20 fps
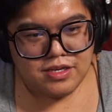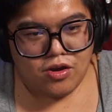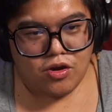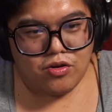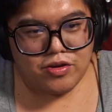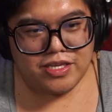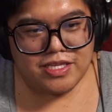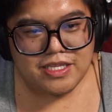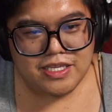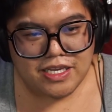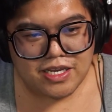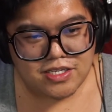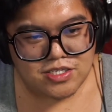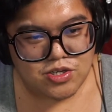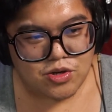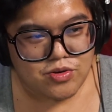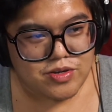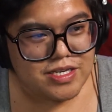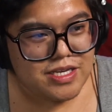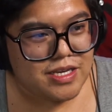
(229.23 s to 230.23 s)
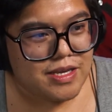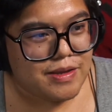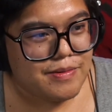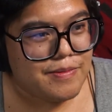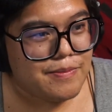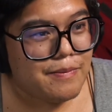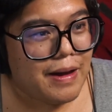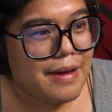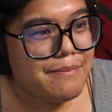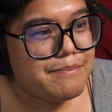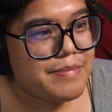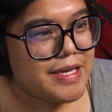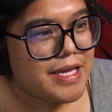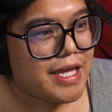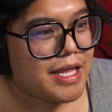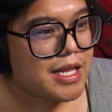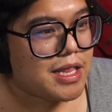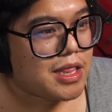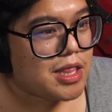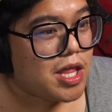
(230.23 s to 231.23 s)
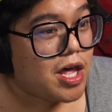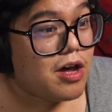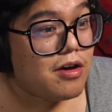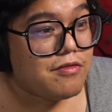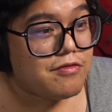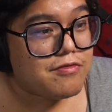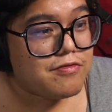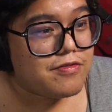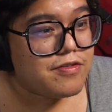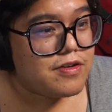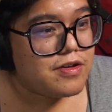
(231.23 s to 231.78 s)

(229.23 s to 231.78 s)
Oh, he might be in love.